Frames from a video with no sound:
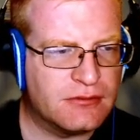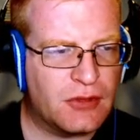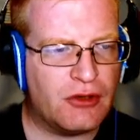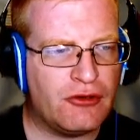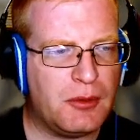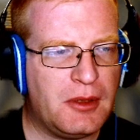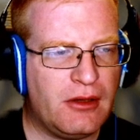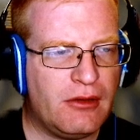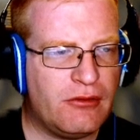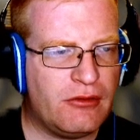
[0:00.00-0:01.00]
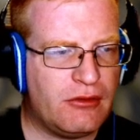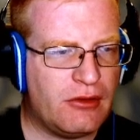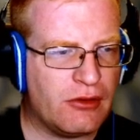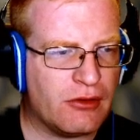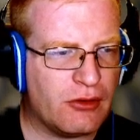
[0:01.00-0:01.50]
contributing
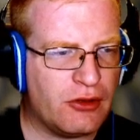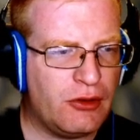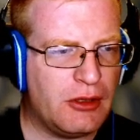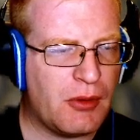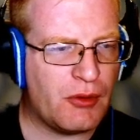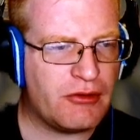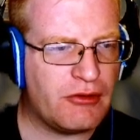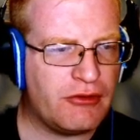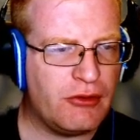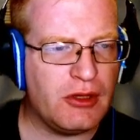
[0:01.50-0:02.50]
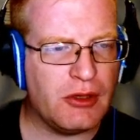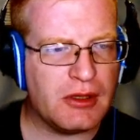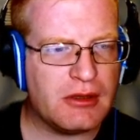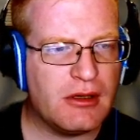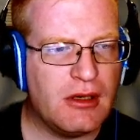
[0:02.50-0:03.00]
their unique bonuses to the
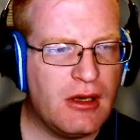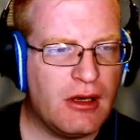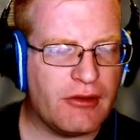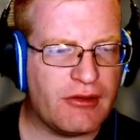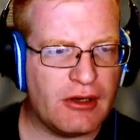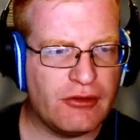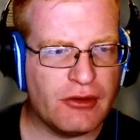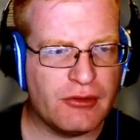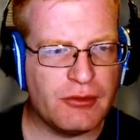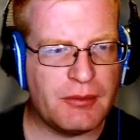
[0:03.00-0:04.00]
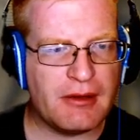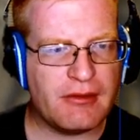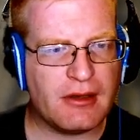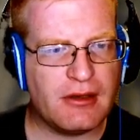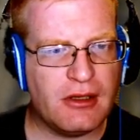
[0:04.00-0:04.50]
unit. Assign a general by
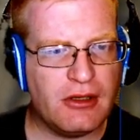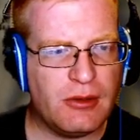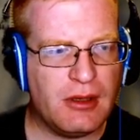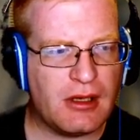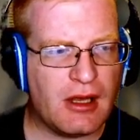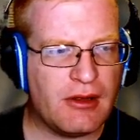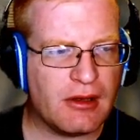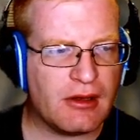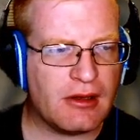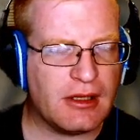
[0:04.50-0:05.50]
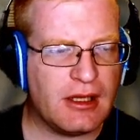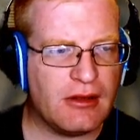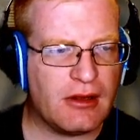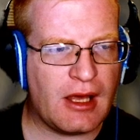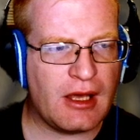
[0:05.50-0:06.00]
selecting a unit and then
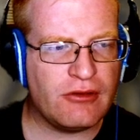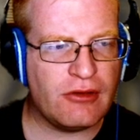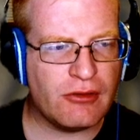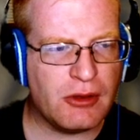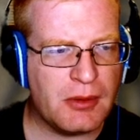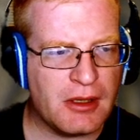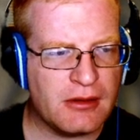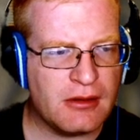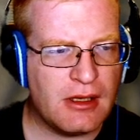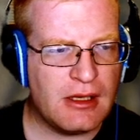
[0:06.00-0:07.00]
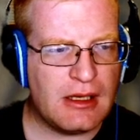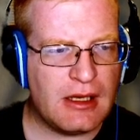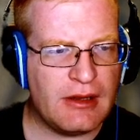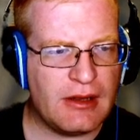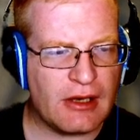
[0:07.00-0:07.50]
clicking the Add General button
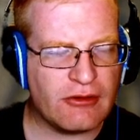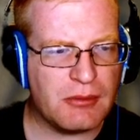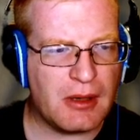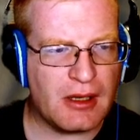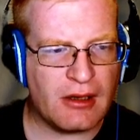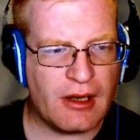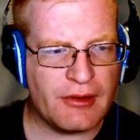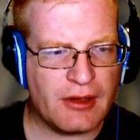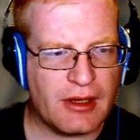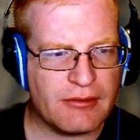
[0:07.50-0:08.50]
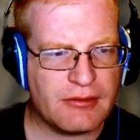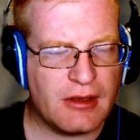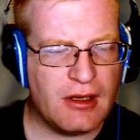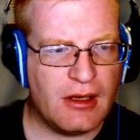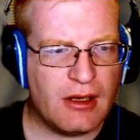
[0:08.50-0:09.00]
in the action panel on the left.
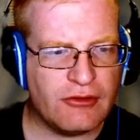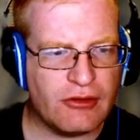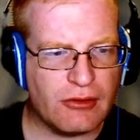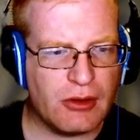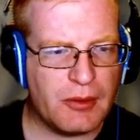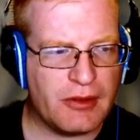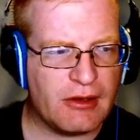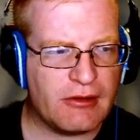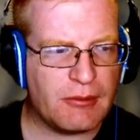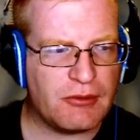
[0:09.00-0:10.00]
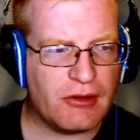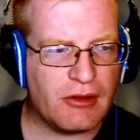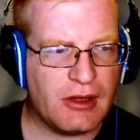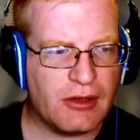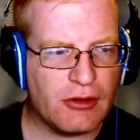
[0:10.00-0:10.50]
A general, with the exception of
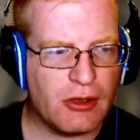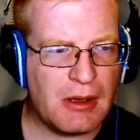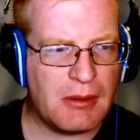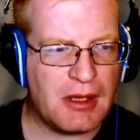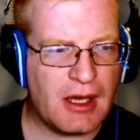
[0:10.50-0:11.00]
the leader who may be